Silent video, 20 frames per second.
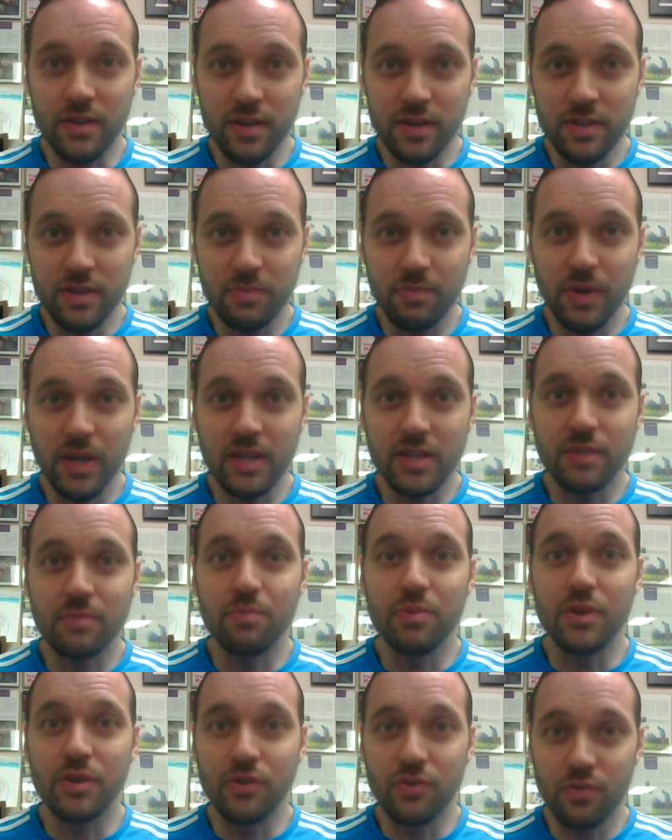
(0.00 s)
space
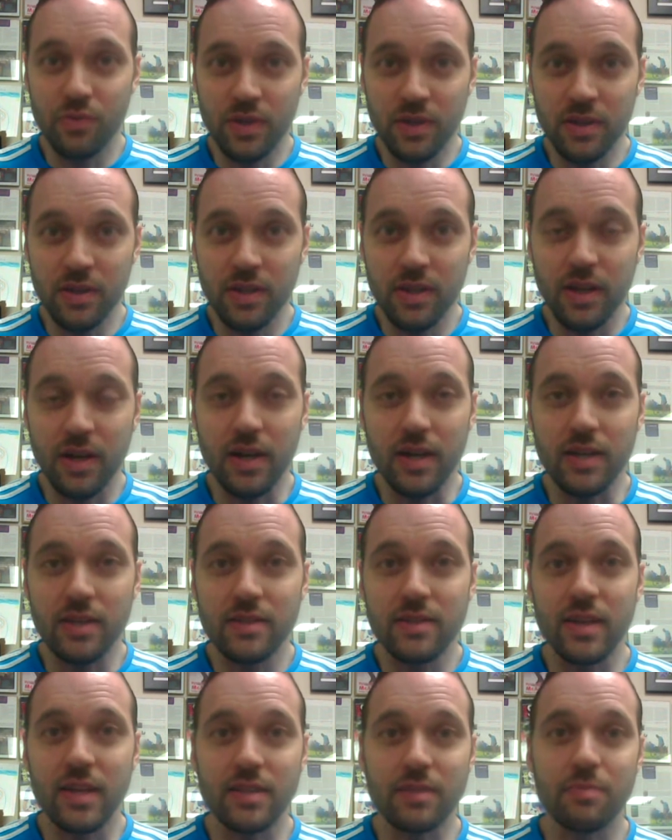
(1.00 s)
between the lines,
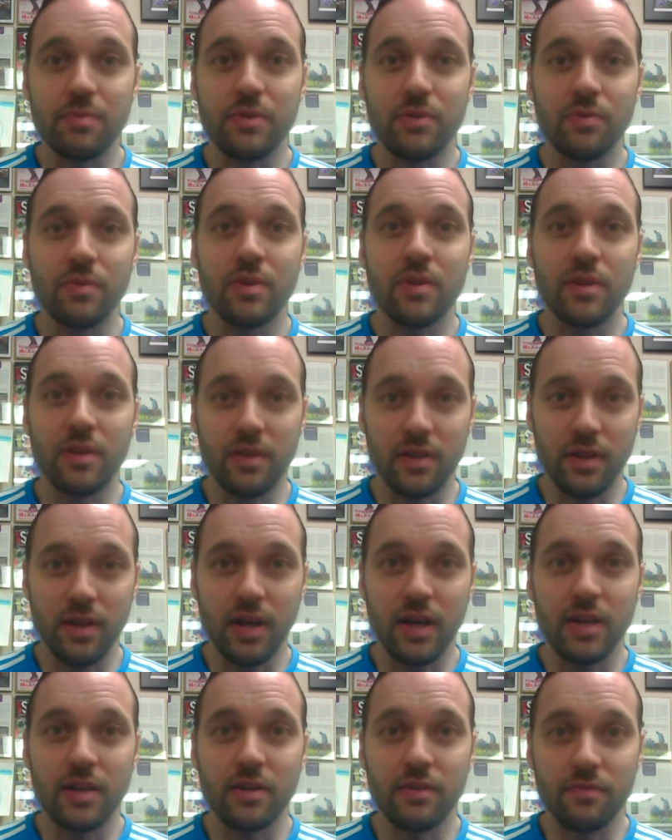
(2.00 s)
that's between the
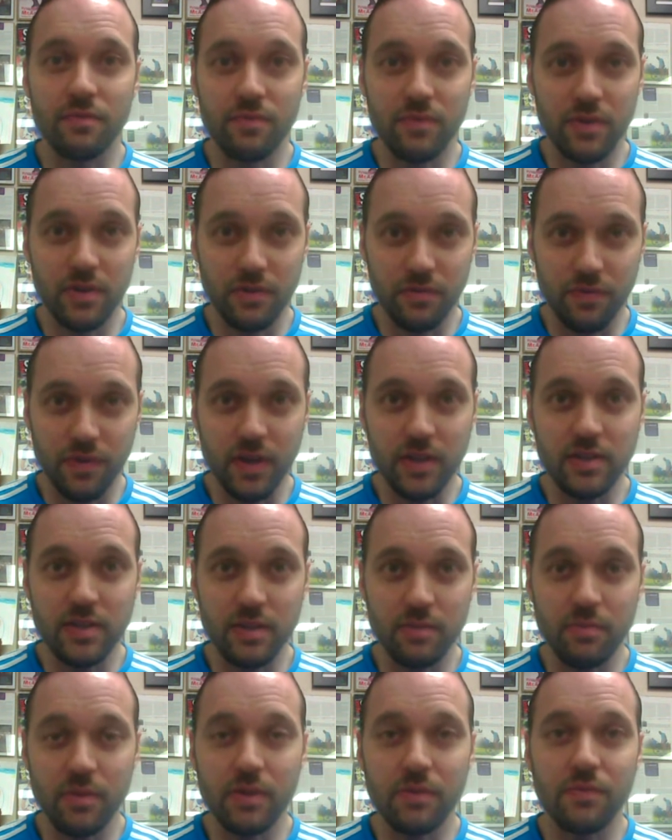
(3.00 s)
line of defense
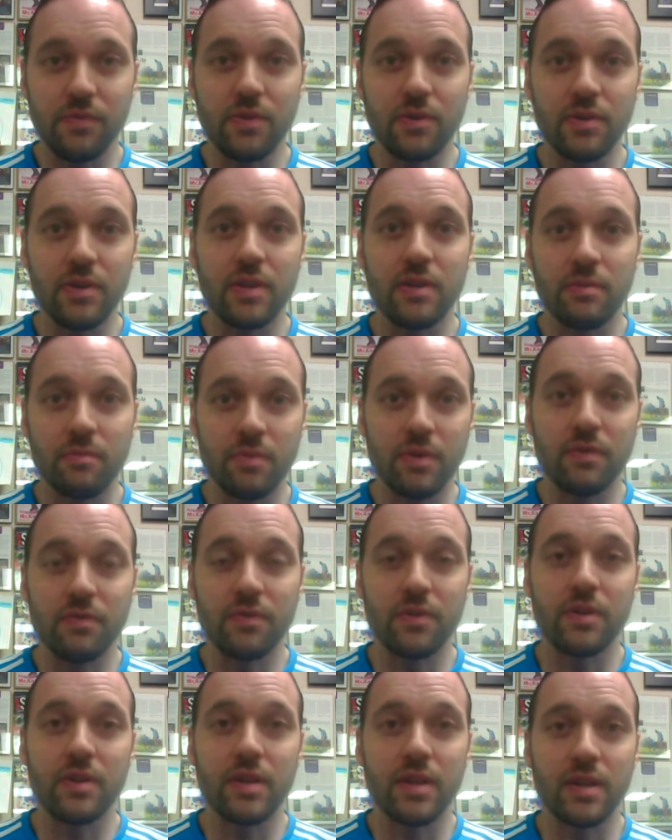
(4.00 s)
and midfield
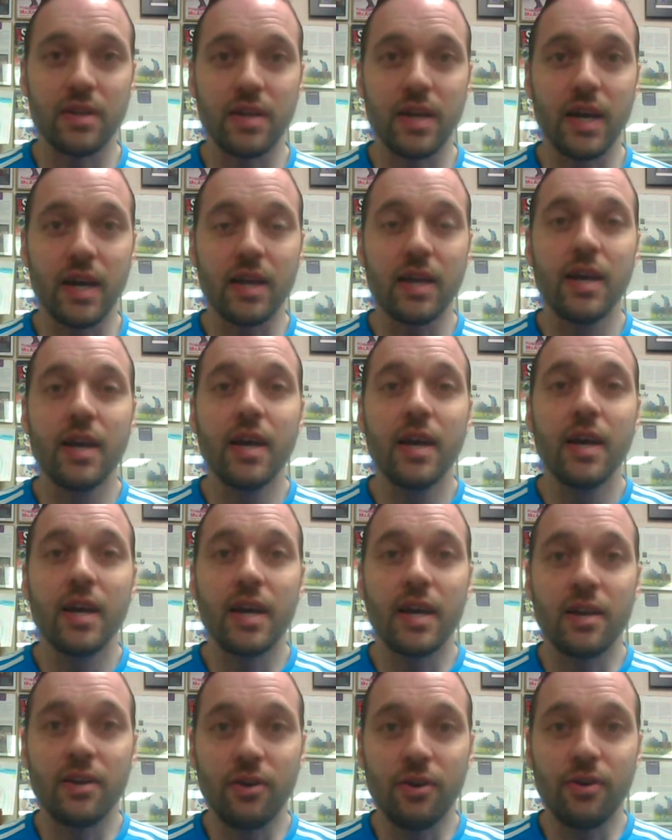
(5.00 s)
and attack,
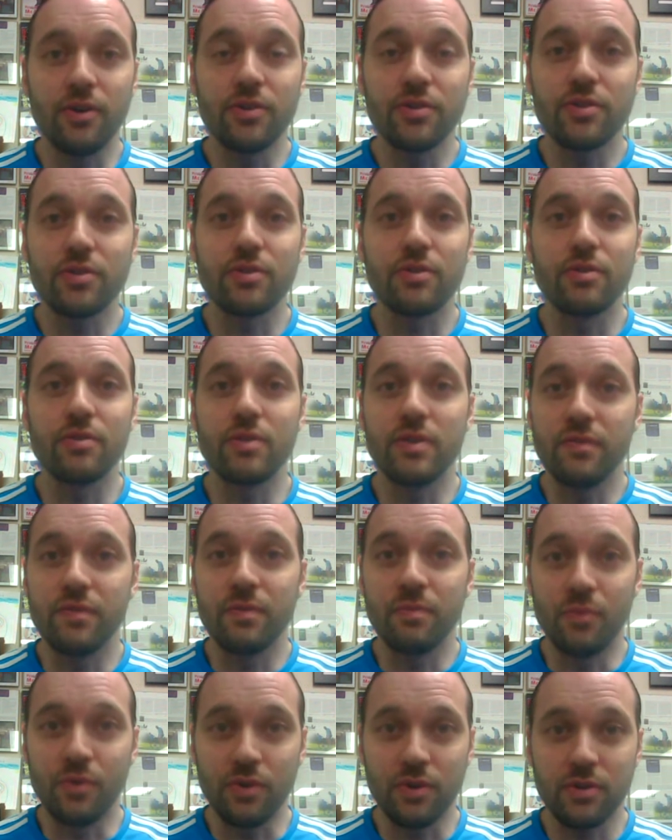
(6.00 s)
and also, even
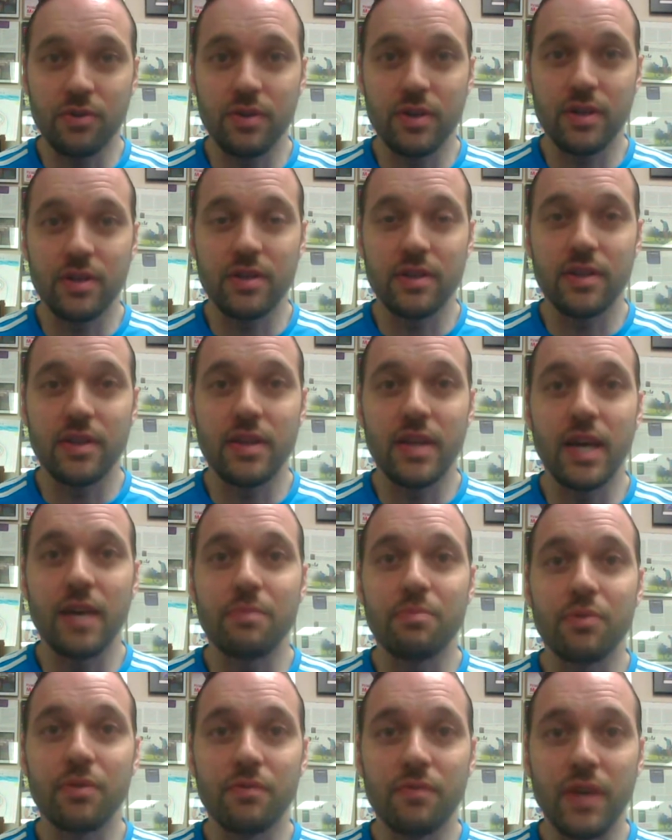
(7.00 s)
more critically than that,
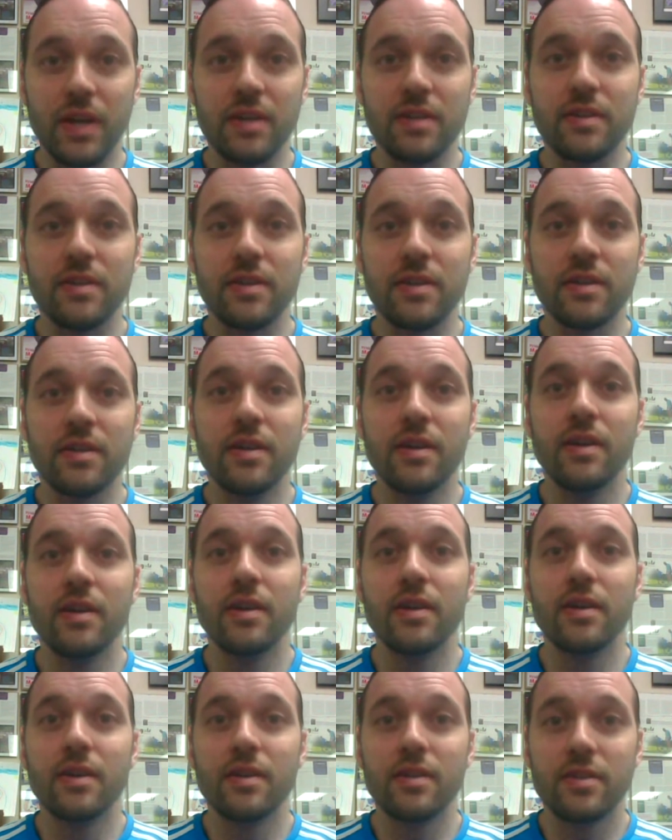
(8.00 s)
preventing
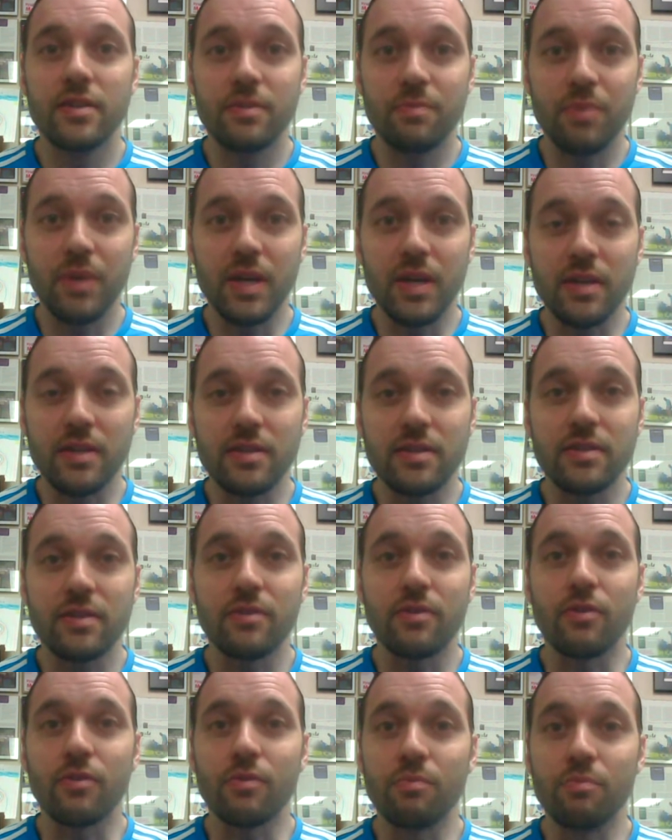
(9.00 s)
space
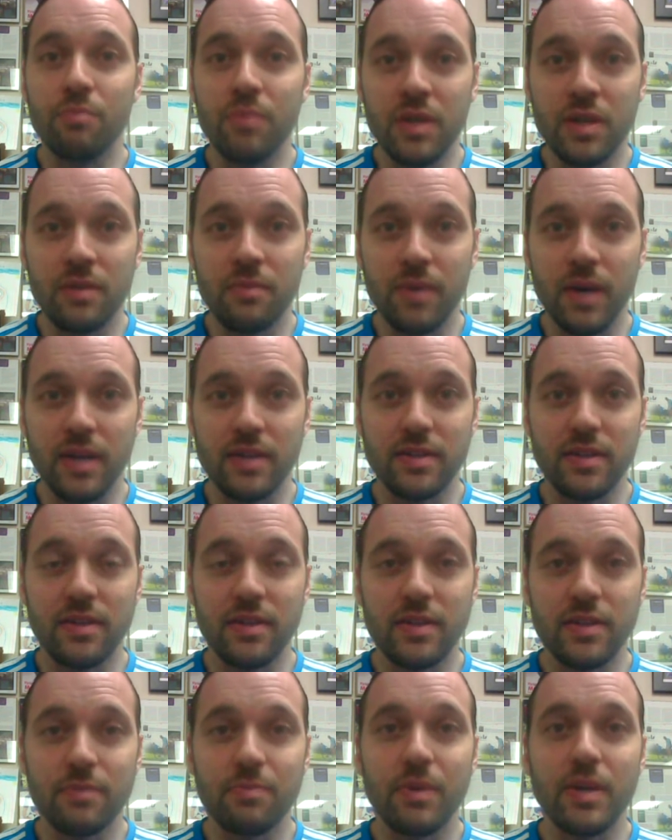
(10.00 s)
or minimizing the
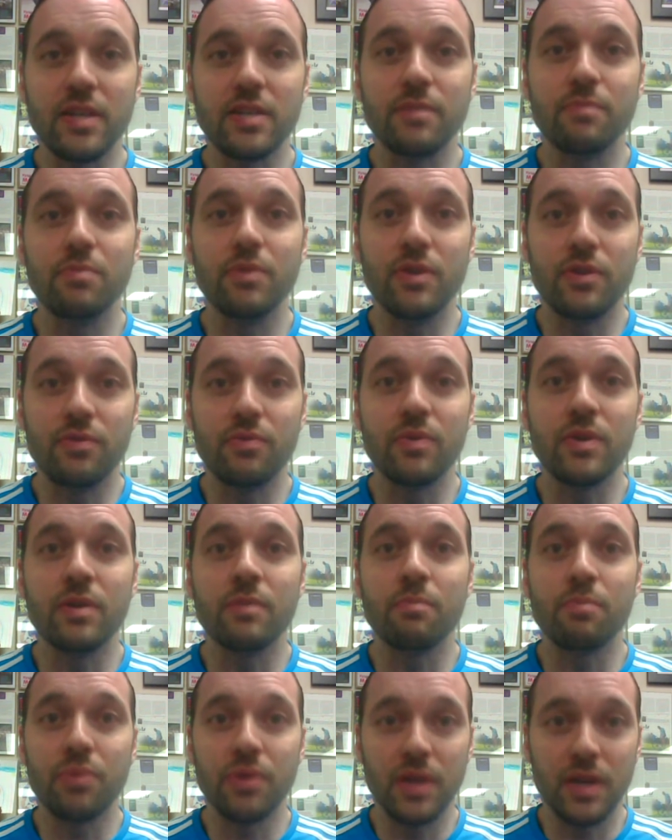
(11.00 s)
space between
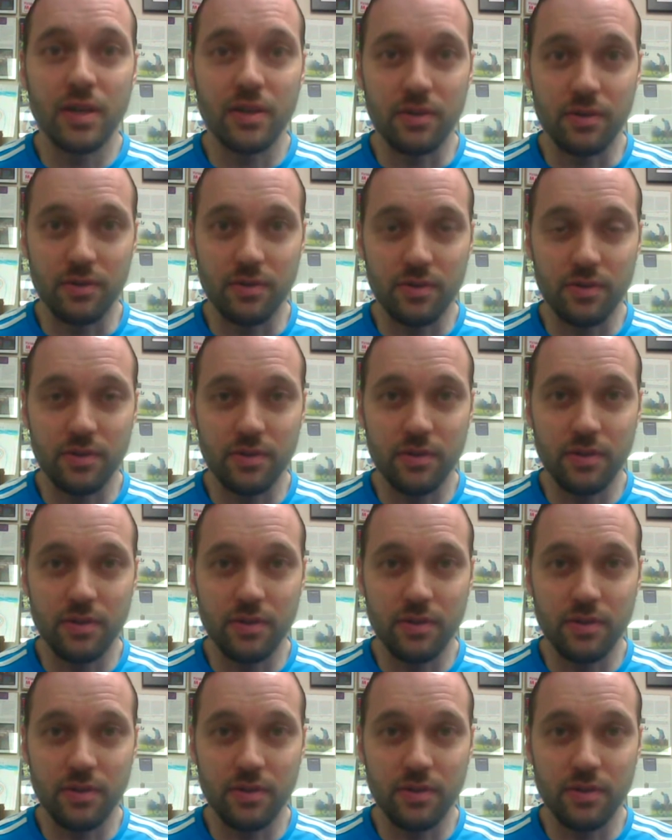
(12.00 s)
players.